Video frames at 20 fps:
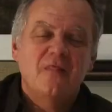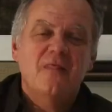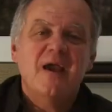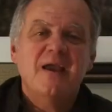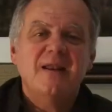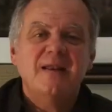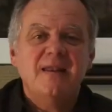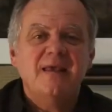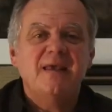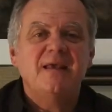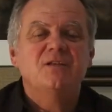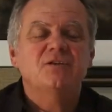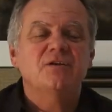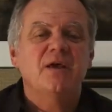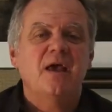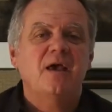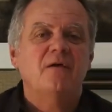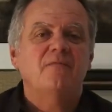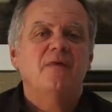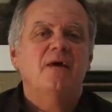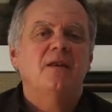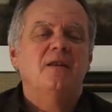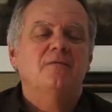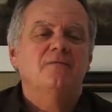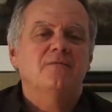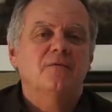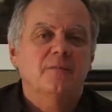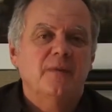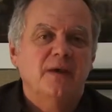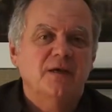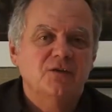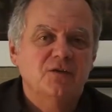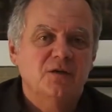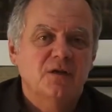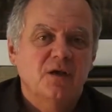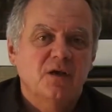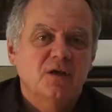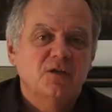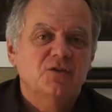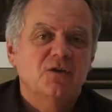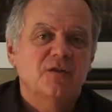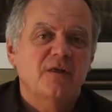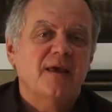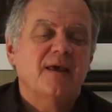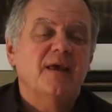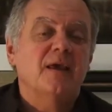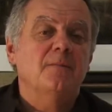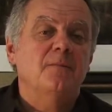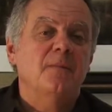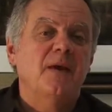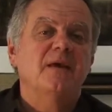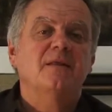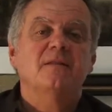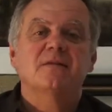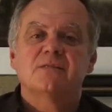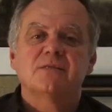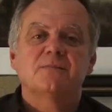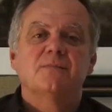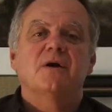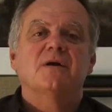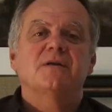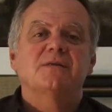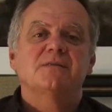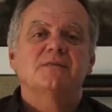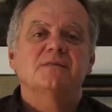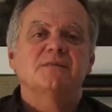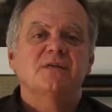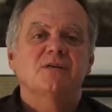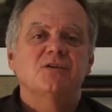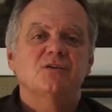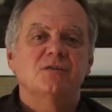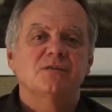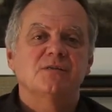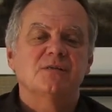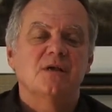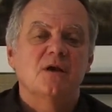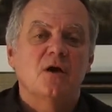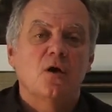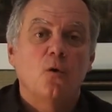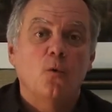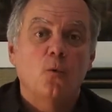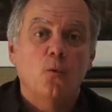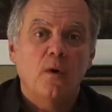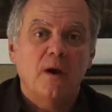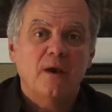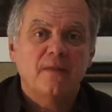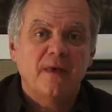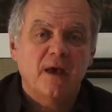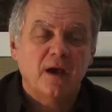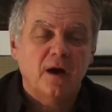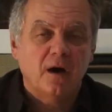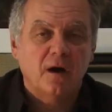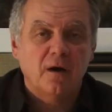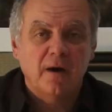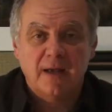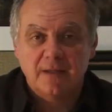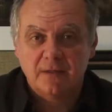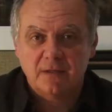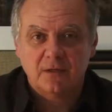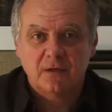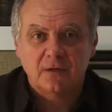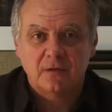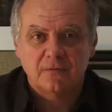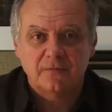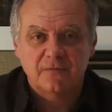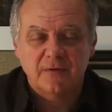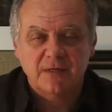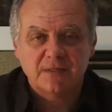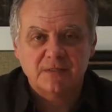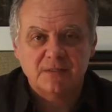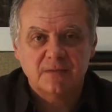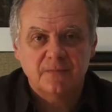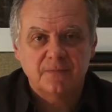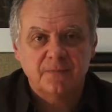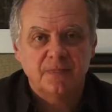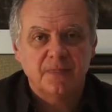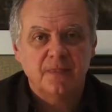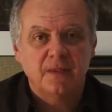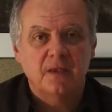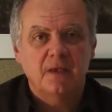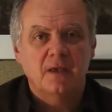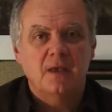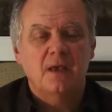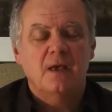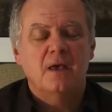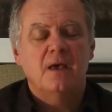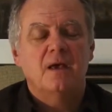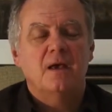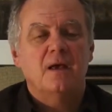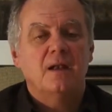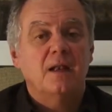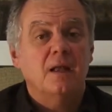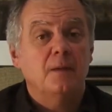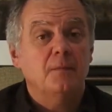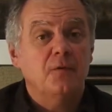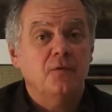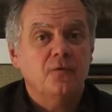They need to have that information so they can make the smartest decisions where they are at the coalface. Number